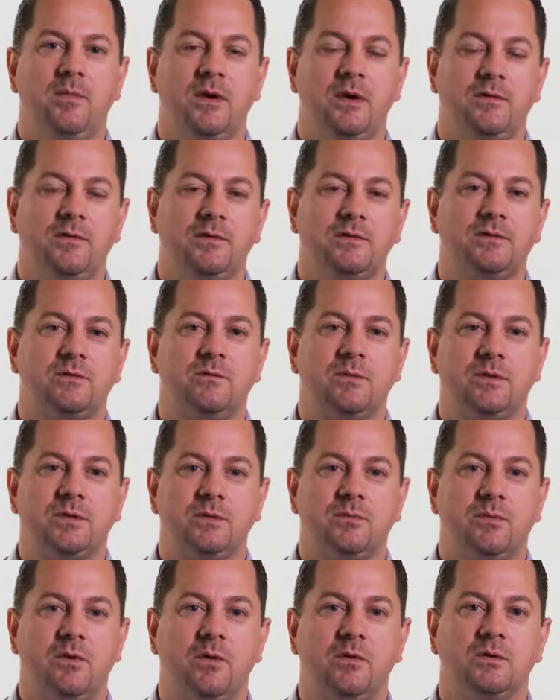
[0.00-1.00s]
benefits from this
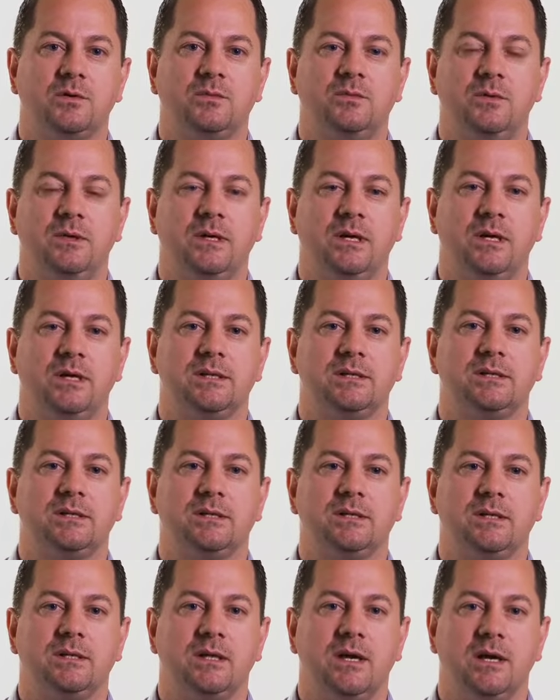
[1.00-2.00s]
approach
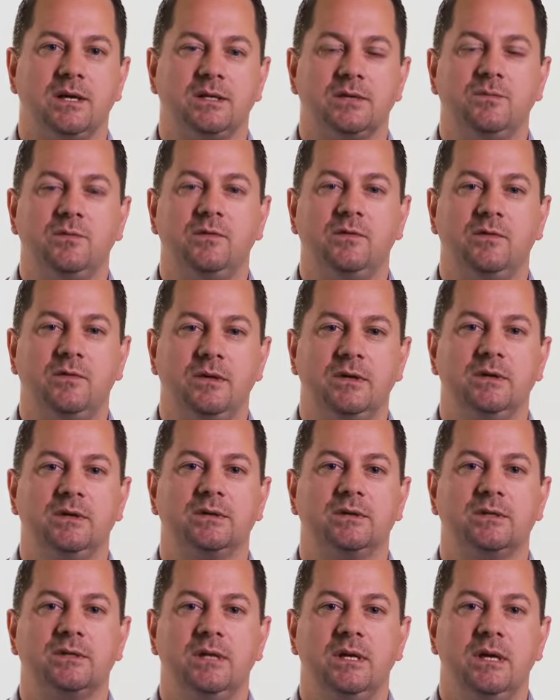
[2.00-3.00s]
because the customer
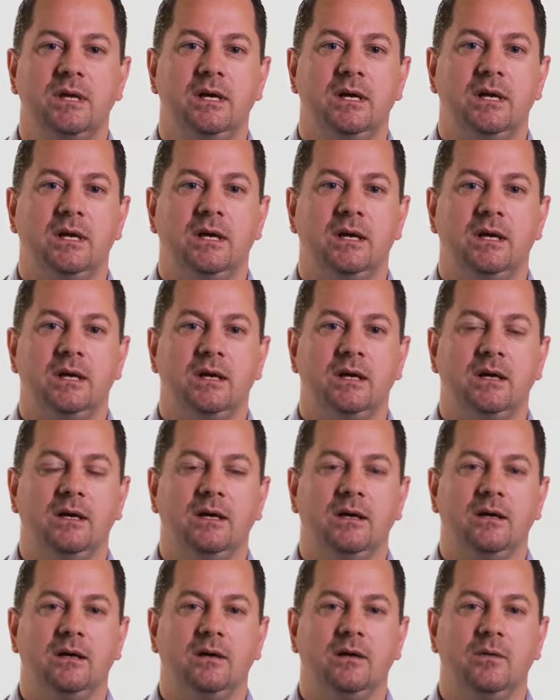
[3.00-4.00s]
feels
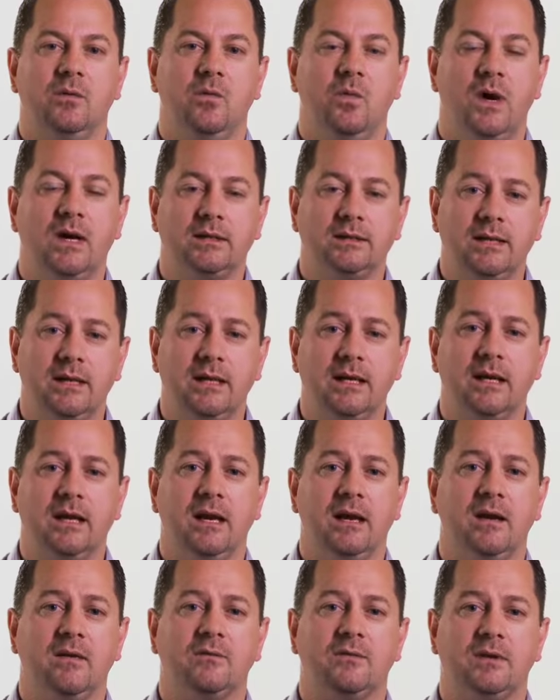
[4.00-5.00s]
uh, well taken
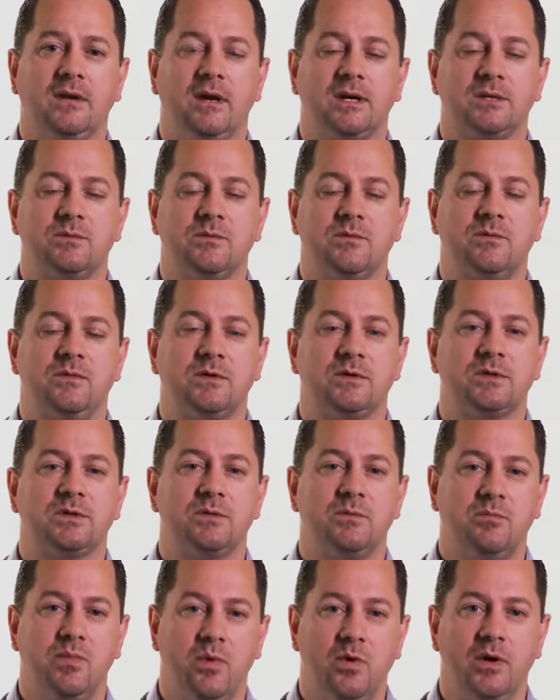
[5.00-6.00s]
care of, the customer feels
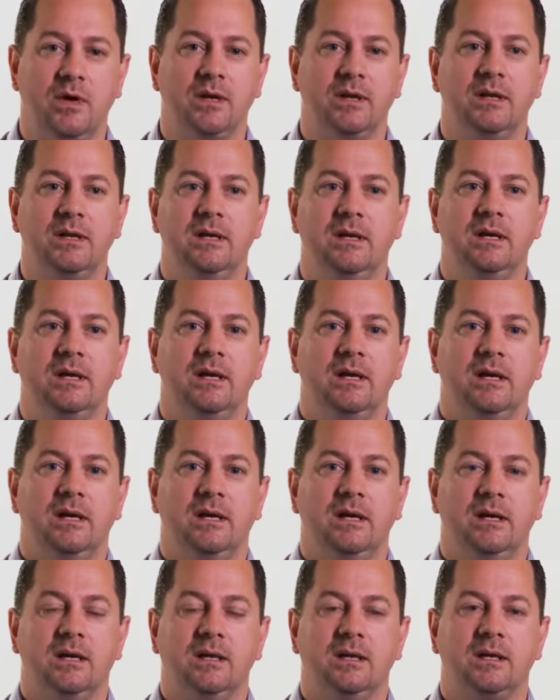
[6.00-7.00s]
supported,
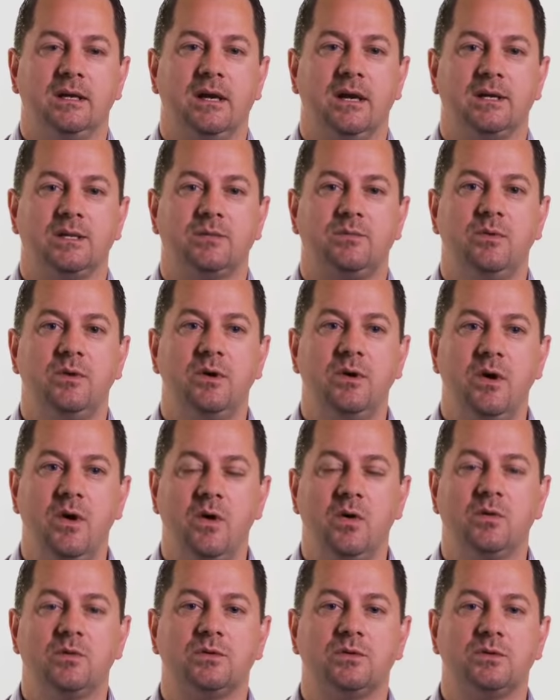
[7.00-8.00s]
uh, the customer
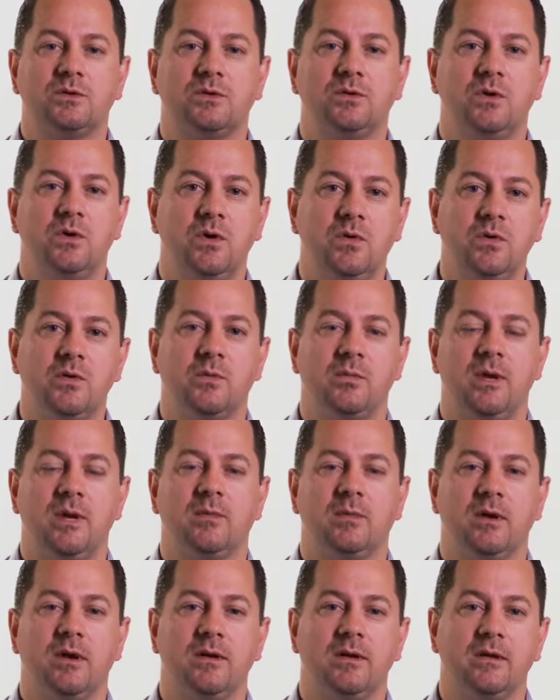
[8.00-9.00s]
knows who the
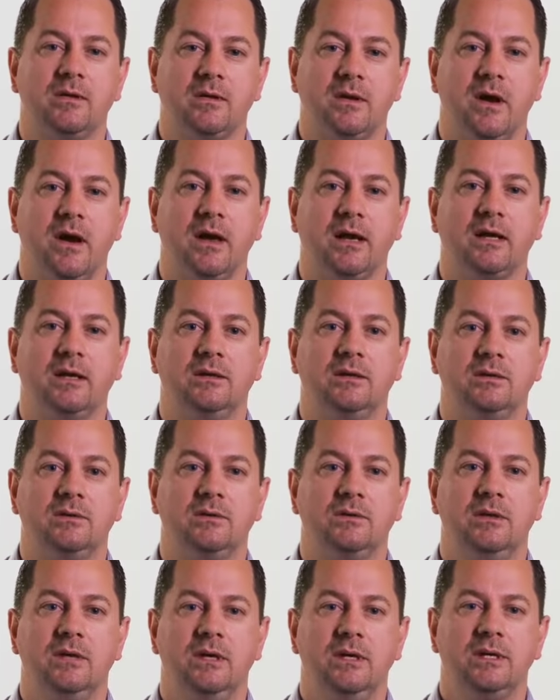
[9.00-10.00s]
people are they're talking
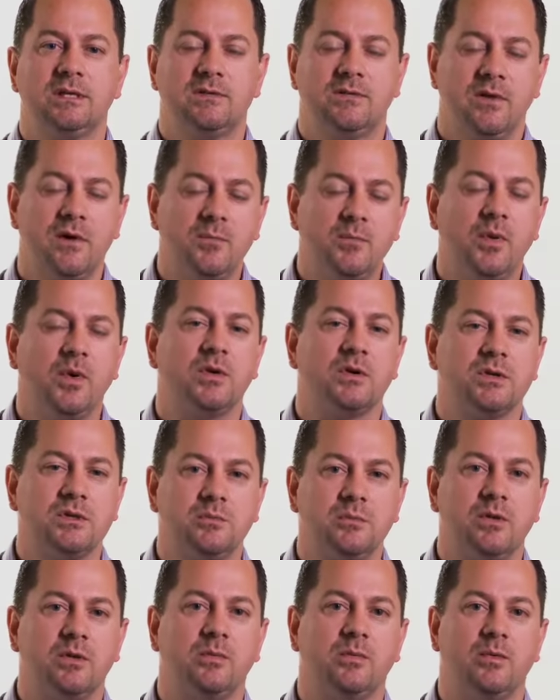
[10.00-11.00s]
to. It's a very personable